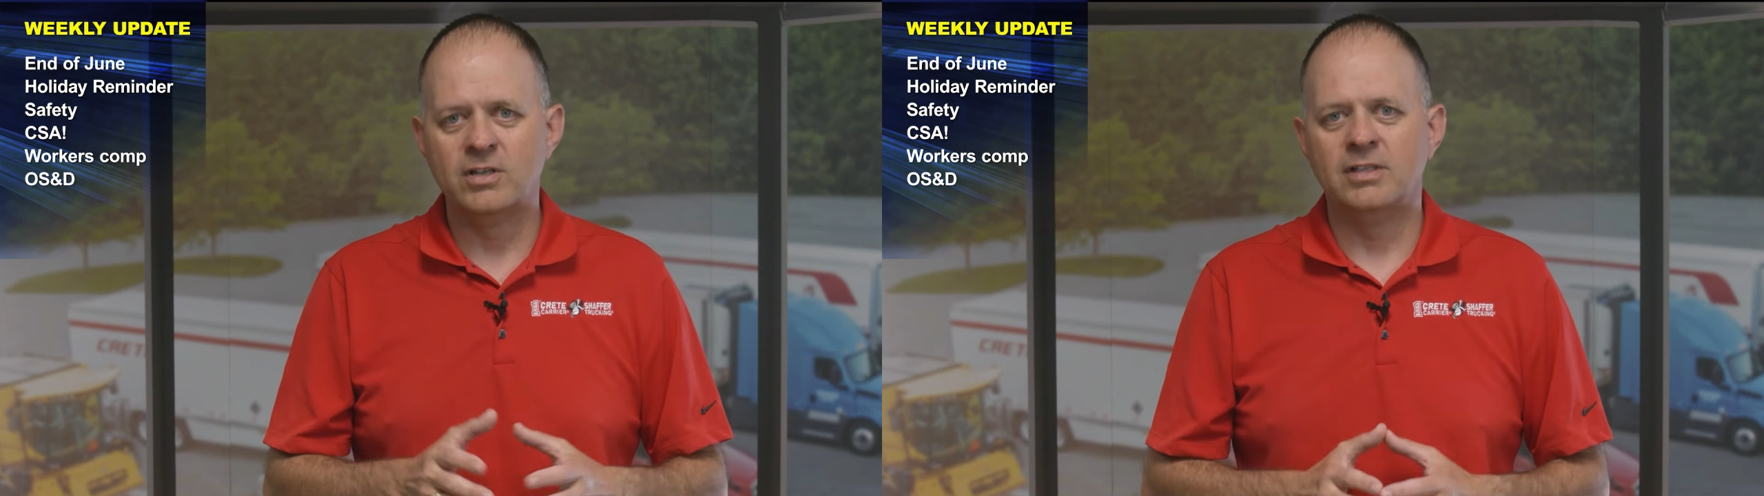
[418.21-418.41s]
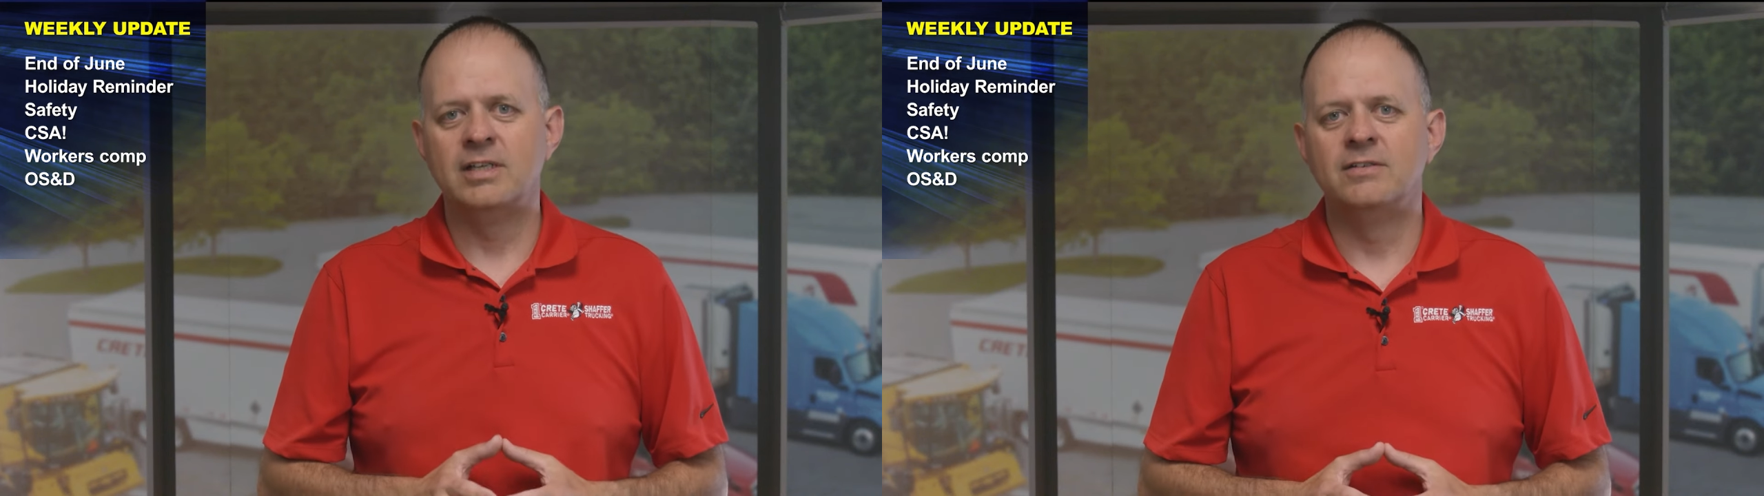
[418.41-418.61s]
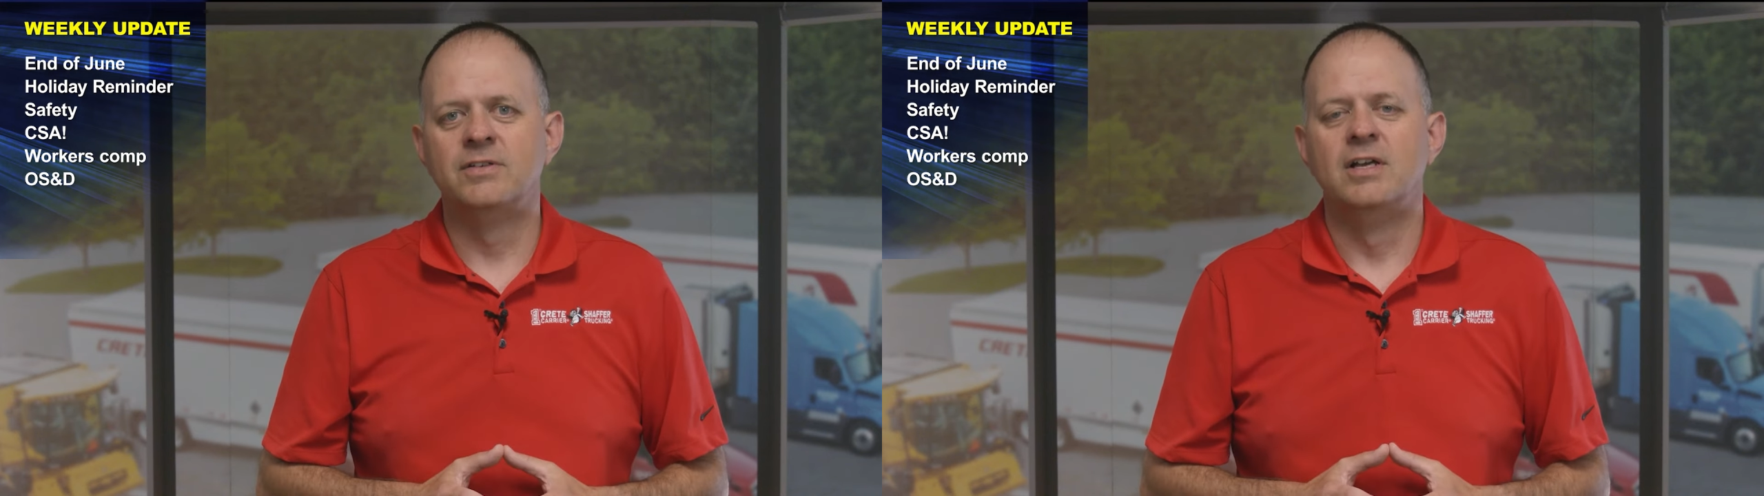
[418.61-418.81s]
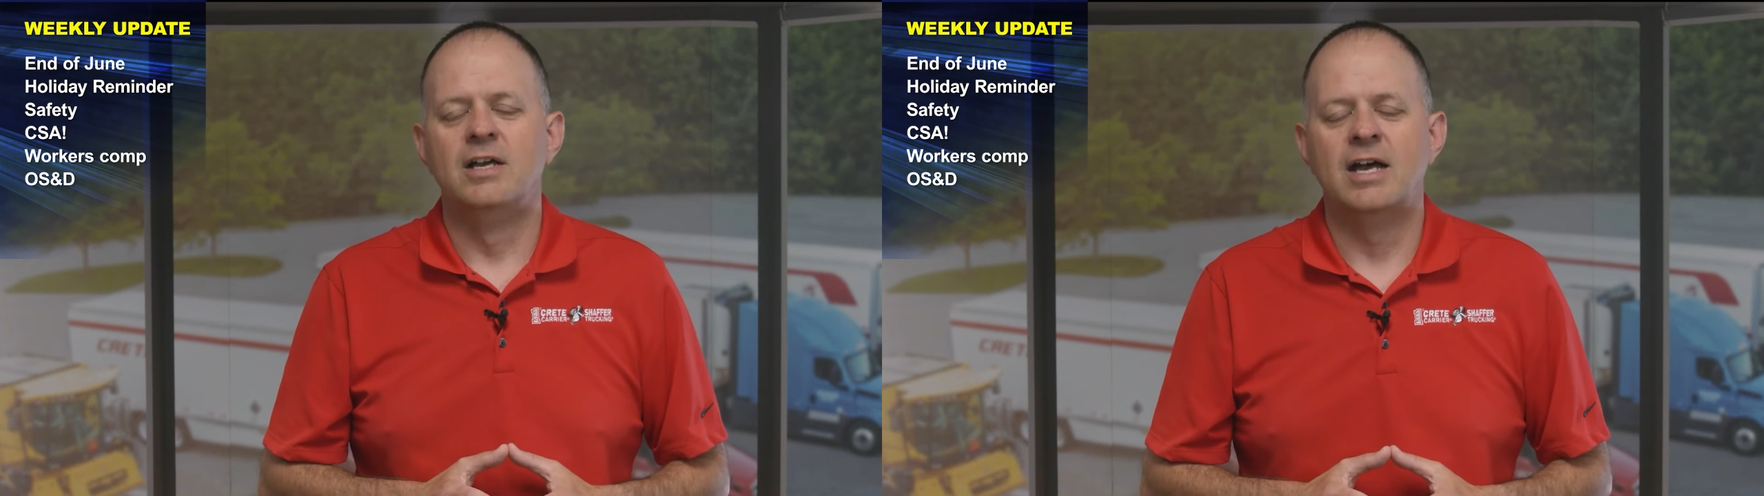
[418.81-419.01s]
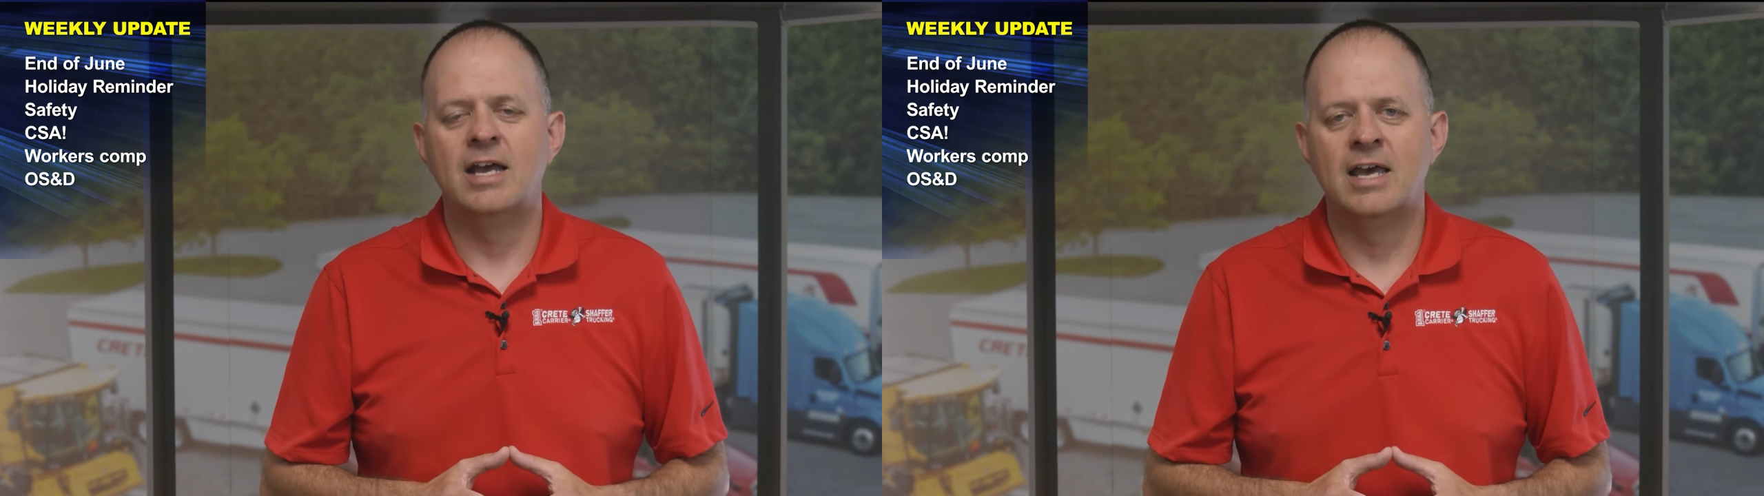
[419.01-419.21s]
you leave
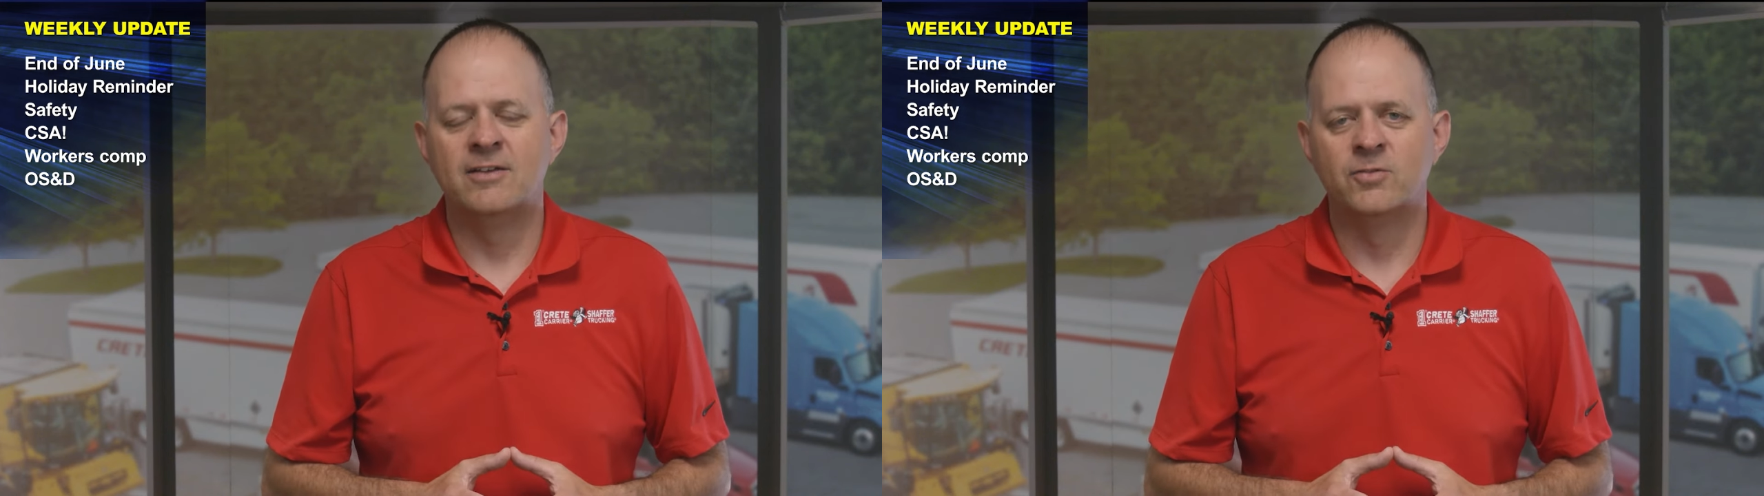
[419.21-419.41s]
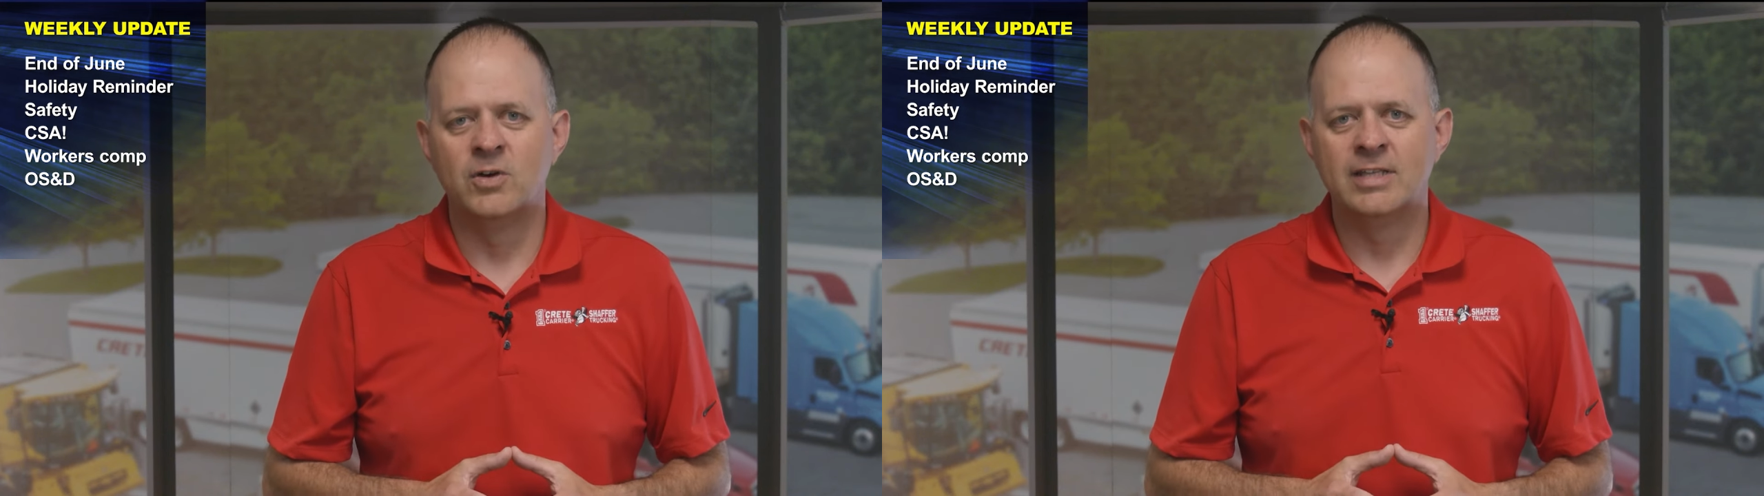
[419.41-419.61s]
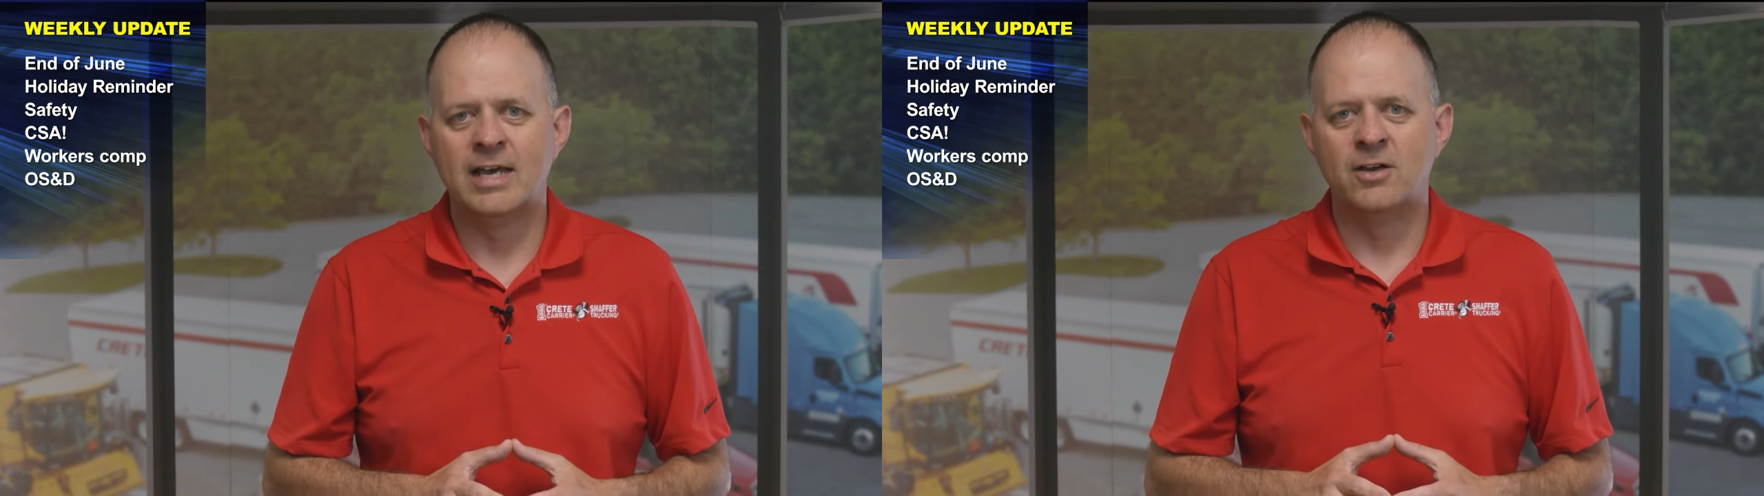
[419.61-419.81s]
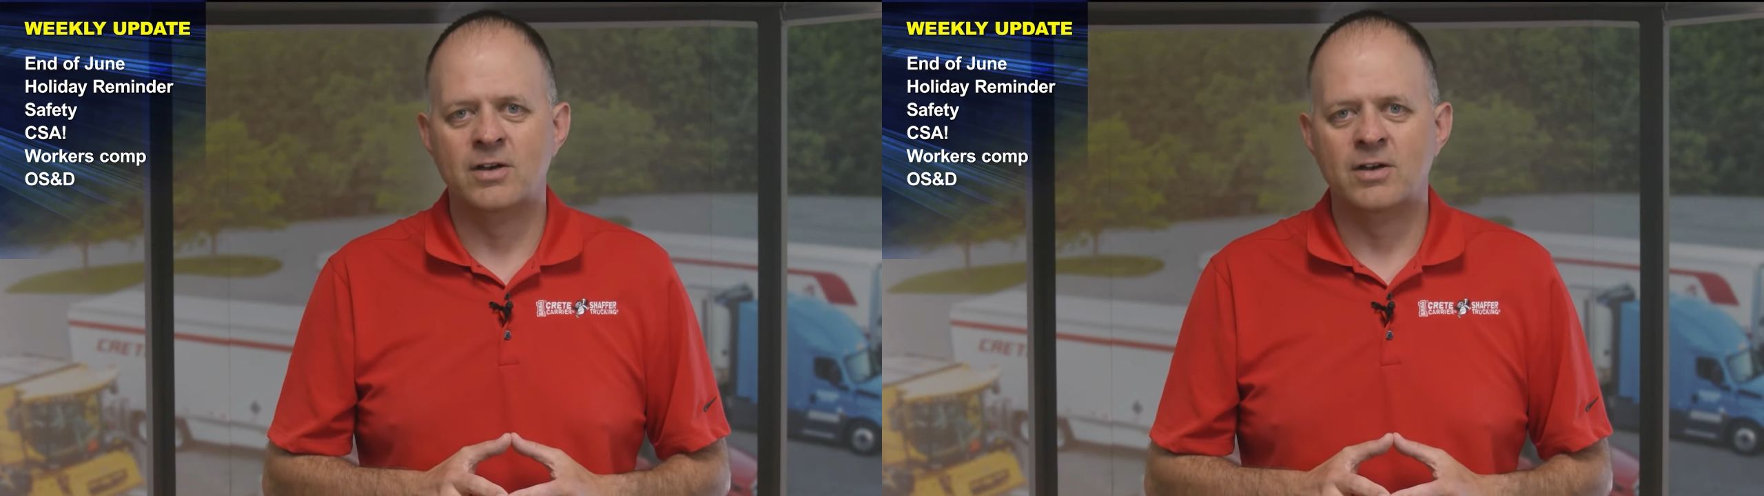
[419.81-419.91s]
uh, and avoid that